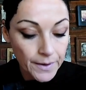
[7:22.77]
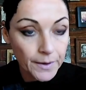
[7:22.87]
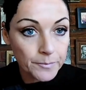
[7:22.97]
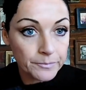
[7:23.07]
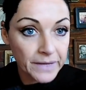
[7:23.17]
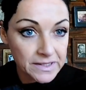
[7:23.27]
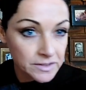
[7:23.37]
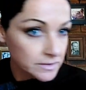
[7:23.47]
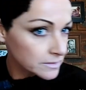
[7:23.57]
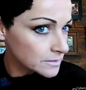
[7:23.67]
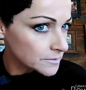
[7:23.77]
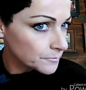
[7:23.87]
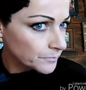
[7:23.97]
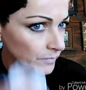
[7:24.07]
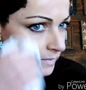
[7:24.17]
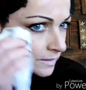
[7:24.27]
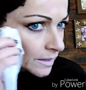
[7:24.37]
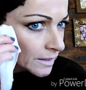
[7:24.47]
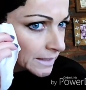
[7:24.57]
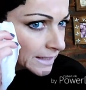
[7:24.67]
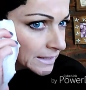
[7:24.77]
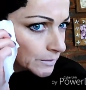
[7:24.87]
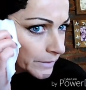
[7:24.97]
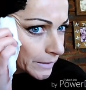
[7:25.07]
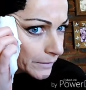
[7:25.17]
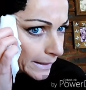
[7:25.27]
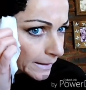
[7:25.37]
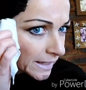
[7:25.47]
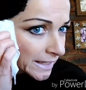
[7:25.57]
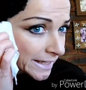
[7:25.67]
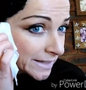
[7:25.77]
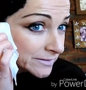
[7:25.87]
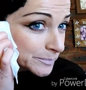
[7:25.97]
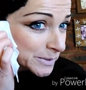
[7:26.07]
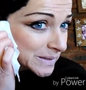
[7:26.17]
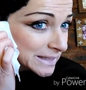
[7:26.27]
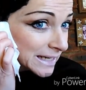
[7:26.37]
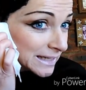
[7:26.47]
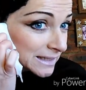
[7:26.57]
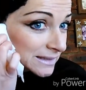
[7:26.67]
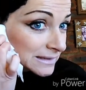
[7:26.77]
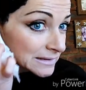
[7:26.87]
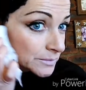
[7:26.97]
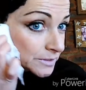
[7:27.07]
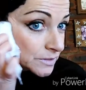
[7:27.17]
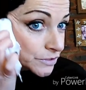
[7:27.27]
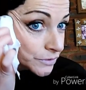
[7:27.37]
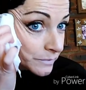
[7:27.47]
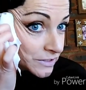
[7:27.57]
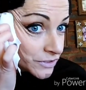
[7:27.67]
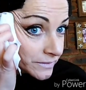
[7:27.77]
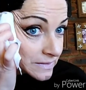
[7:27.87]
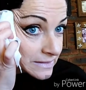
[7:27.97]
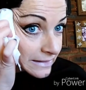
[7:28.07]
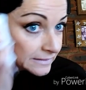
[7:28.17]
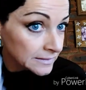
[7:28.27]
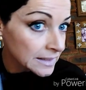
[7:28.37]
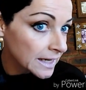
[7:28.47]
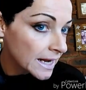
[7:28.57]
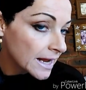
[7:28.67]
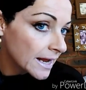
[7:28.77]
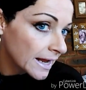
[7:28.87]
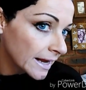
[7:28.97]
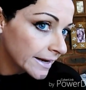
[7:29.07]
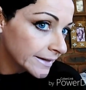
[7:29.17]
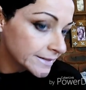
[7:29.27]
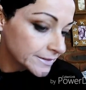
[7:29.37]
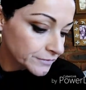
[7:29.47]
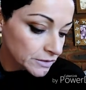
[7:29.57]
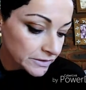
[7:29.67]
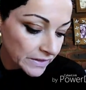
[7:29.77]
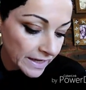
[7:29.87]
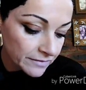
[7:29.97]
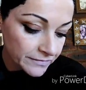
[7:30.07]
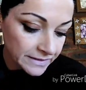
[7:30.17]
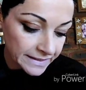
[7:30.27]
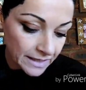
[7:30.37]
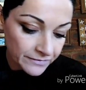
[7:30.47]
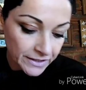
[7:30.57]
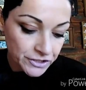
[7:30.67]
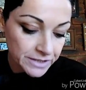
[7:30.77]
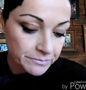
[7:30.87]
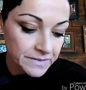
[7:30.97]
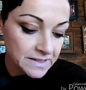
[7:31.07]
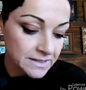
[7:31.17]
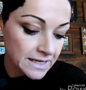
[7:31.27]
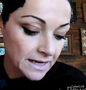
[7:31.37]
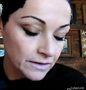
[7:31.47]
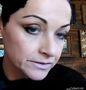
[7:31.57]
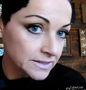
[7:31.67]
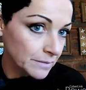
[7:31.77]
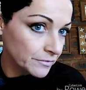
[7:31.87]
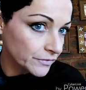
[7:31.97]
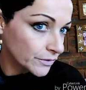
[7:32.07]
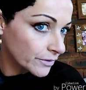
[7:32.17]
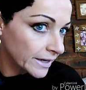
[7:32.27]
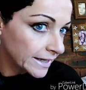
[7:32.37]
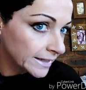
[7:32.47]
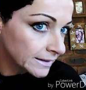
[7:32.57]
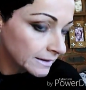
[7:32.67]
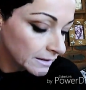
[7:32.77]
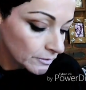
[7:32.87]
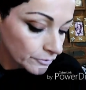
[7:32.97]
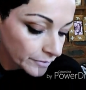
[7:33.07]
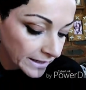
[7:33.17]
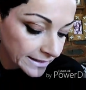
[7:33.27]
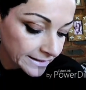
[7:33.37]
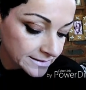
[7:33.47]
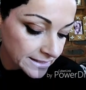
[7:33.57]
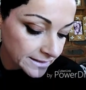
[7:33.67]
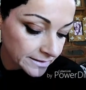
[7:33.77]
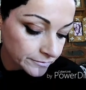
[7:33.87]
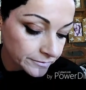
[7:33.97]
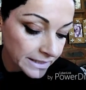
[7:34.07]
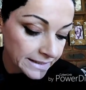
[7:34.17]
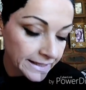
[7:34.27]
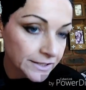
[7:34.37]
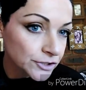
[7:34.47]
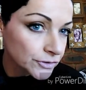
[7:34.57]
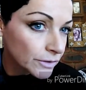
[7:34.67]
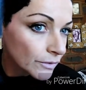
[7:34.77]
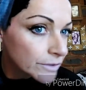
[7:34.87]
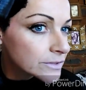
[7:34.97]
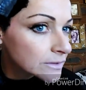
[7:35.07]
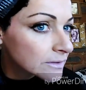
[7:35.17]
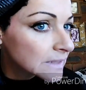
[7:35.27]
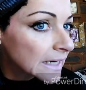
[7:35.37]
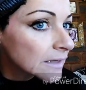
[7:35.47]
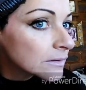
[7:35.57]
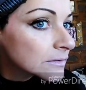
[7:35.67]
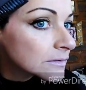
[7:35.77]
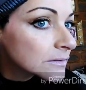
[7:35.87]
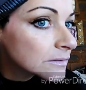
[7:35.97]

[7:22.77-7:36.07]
messes anywhere where I have put the color a little bit too much on the skin. And if you look carefully, I've actually missed out some of the grey, where I can take a really extra close look now.